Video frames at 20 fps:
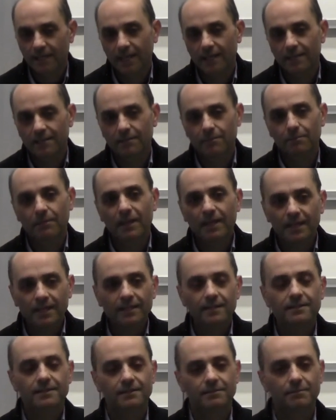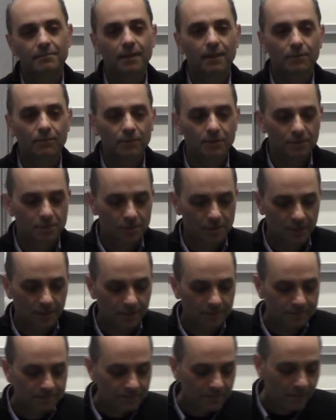And the mechanism by which
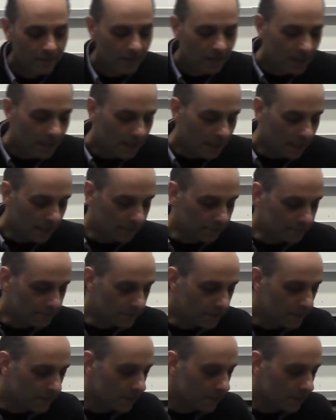uh, um,